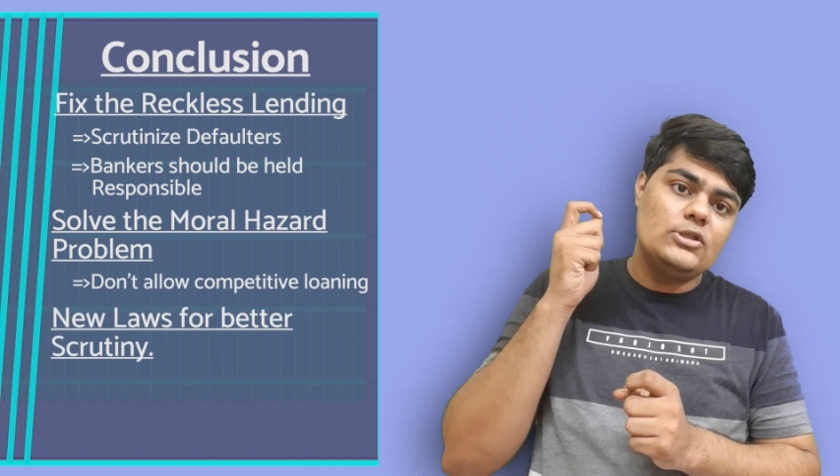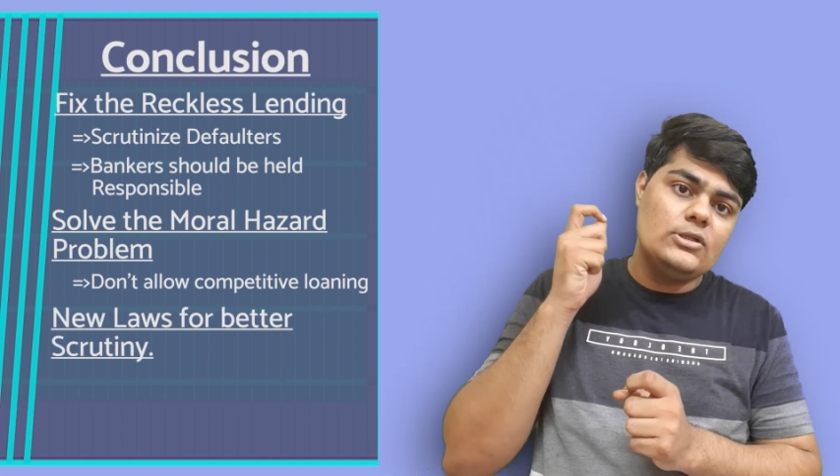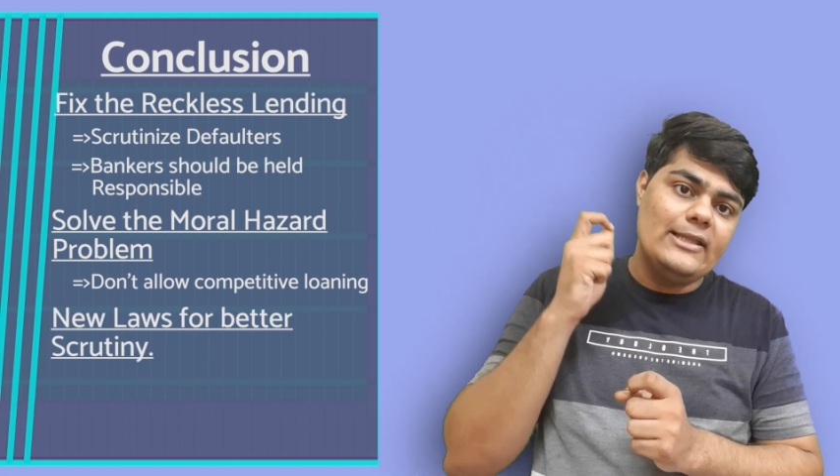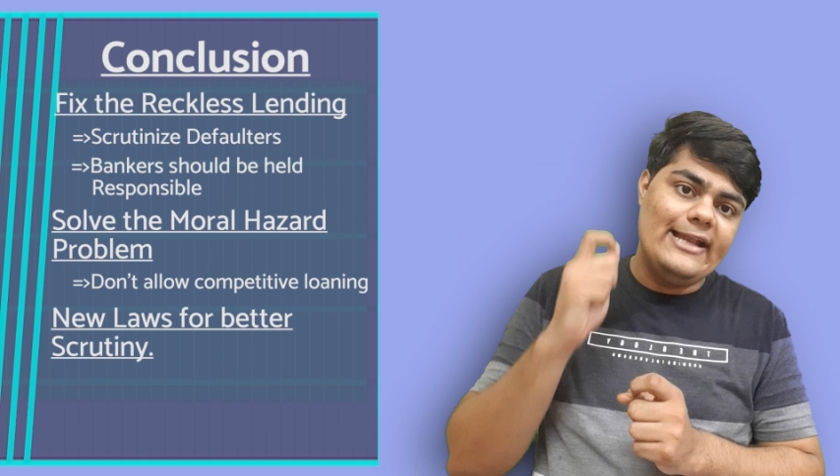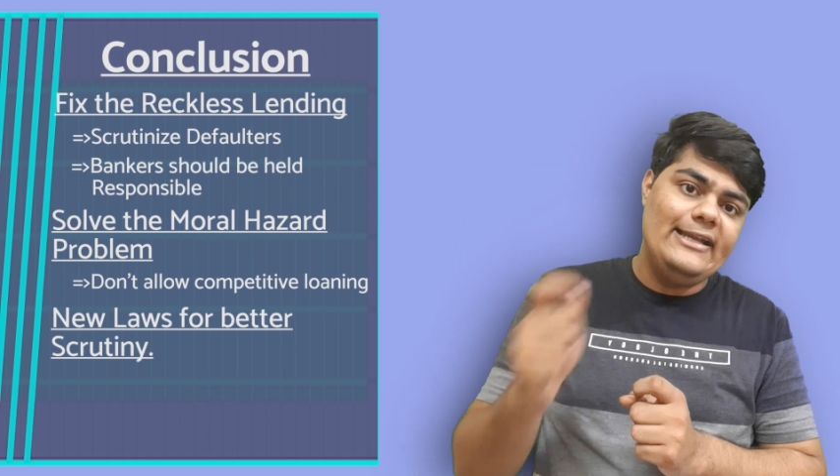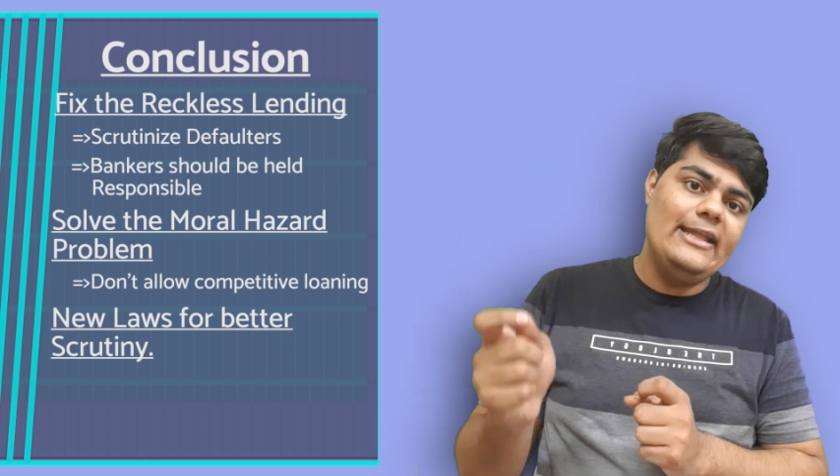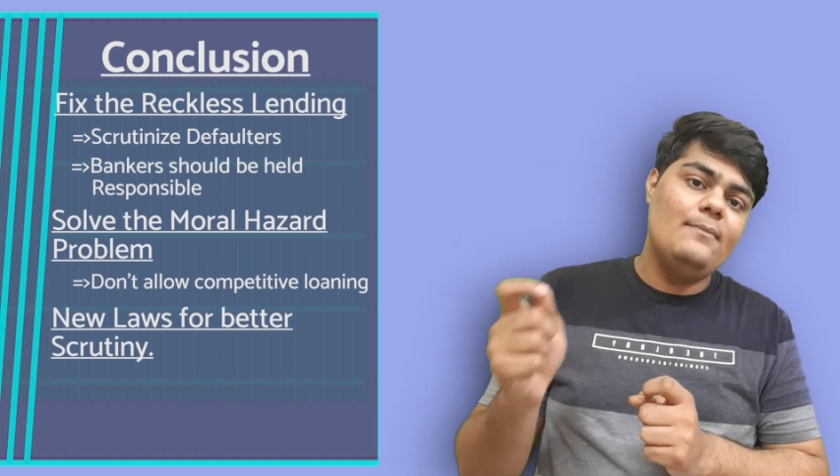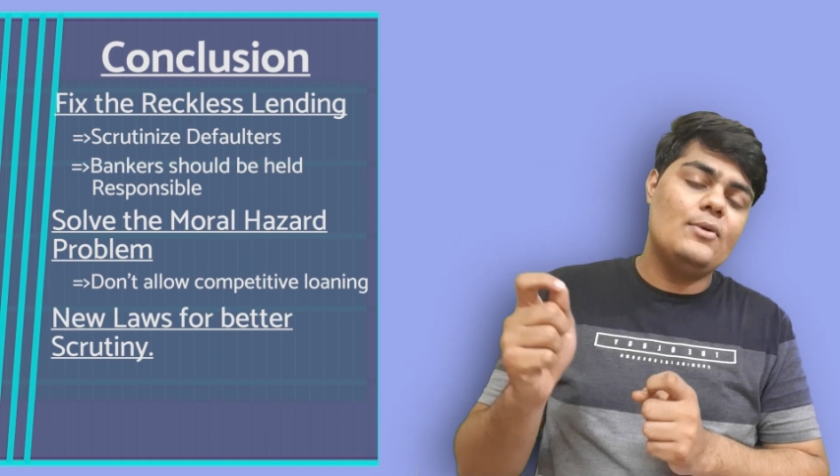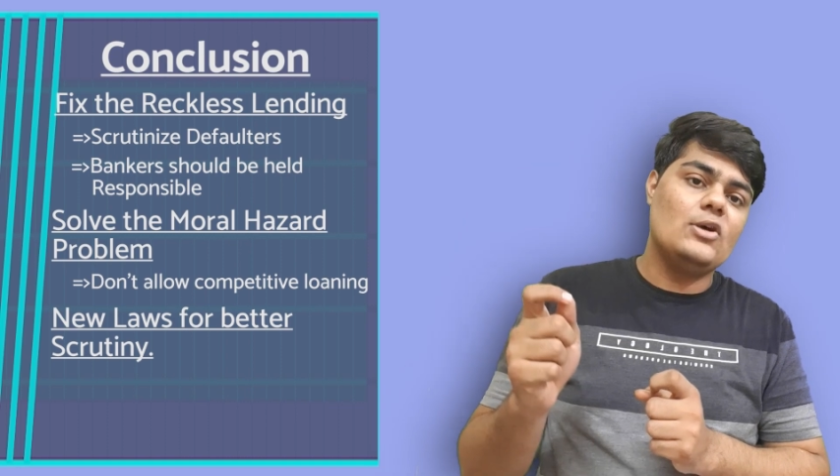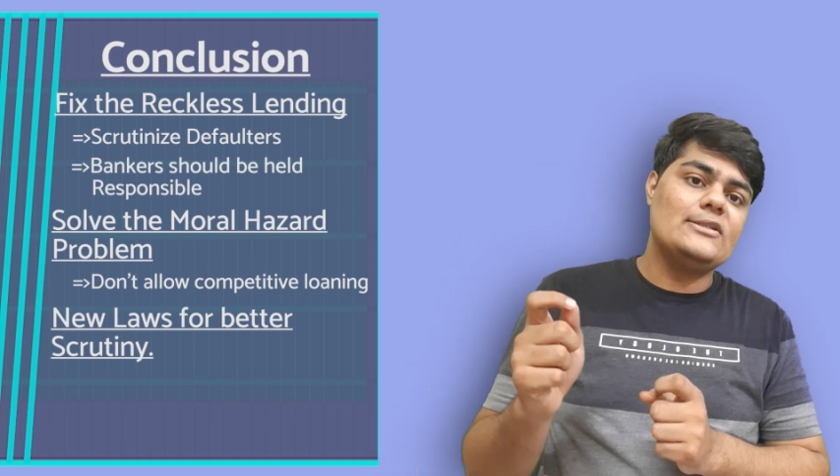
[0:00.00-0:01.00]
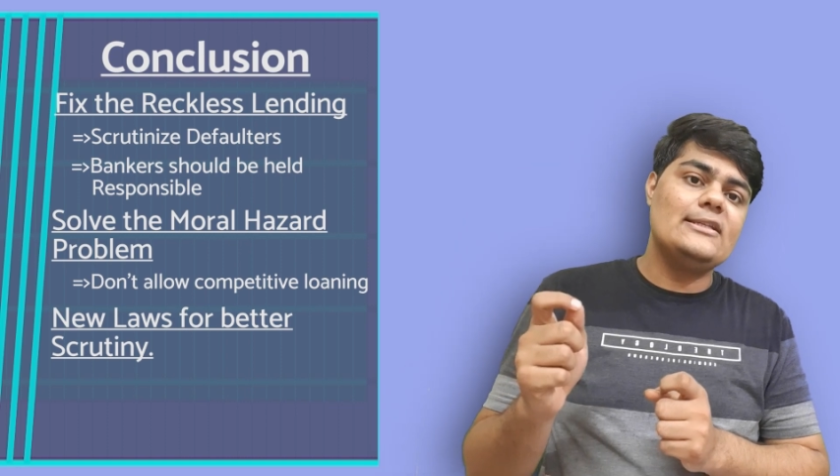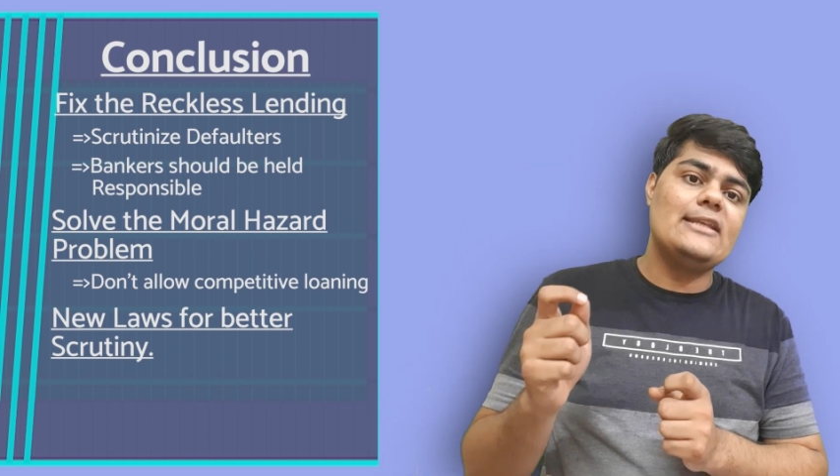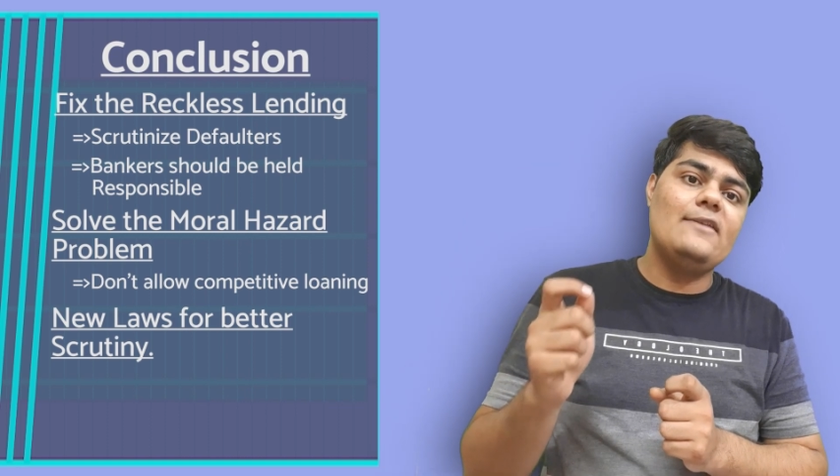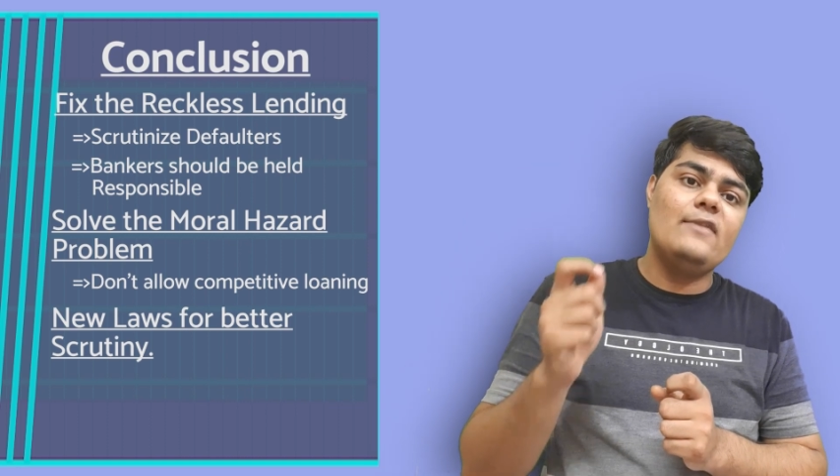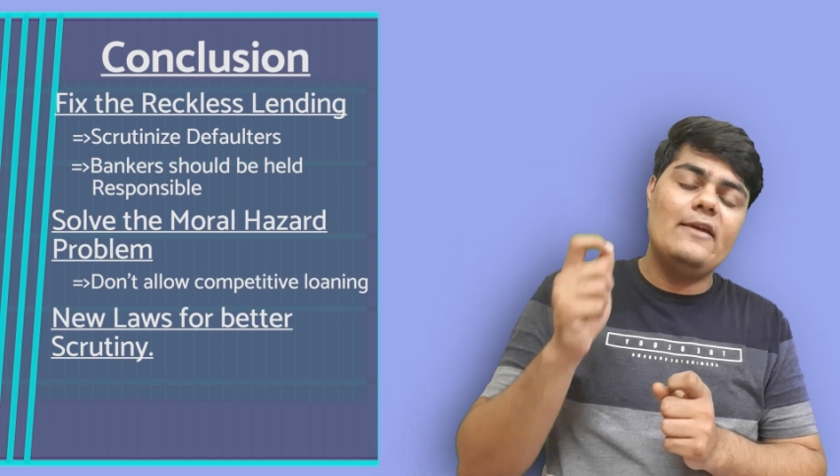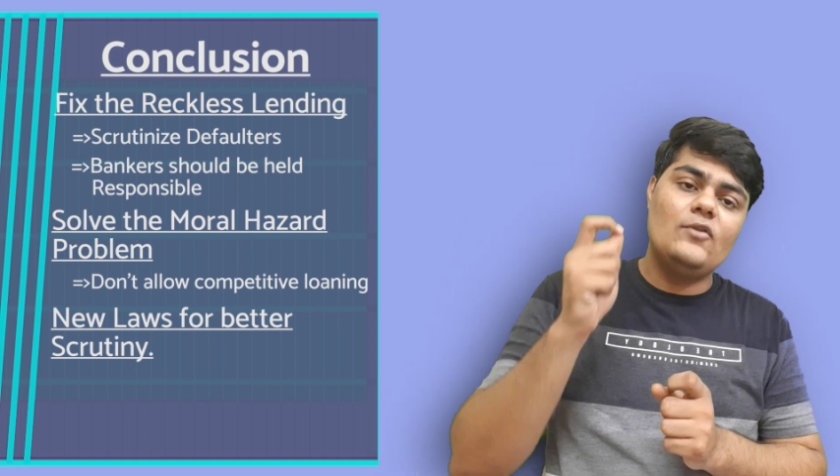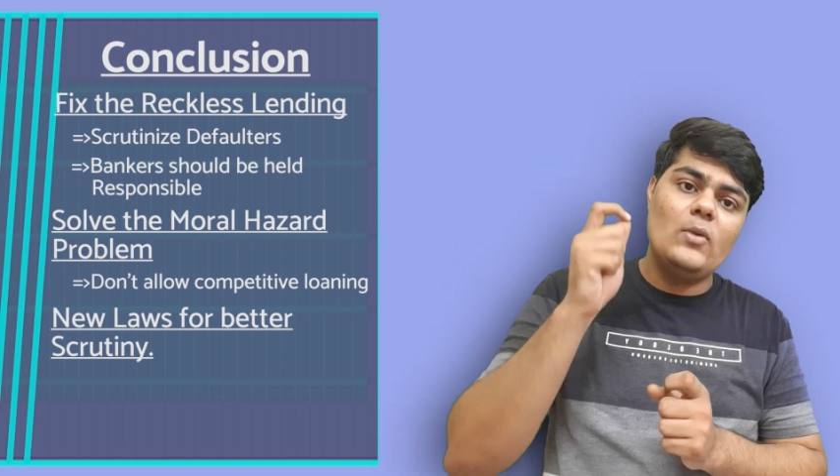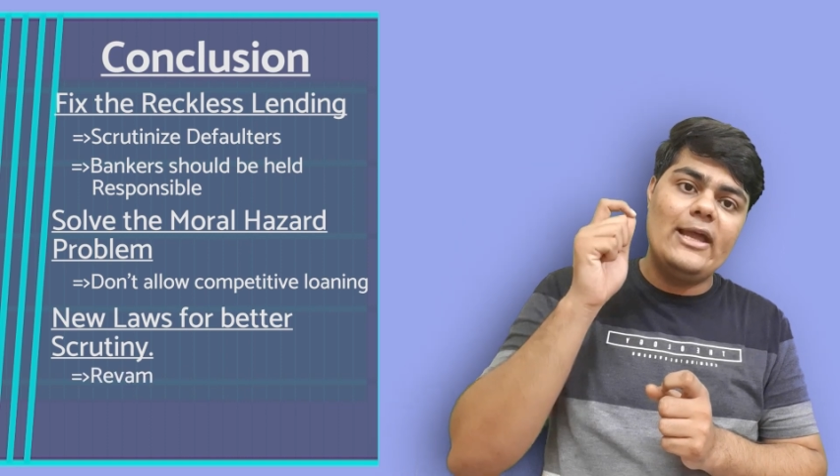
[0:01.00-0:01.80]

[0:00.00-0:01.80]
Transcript: lending process and we have to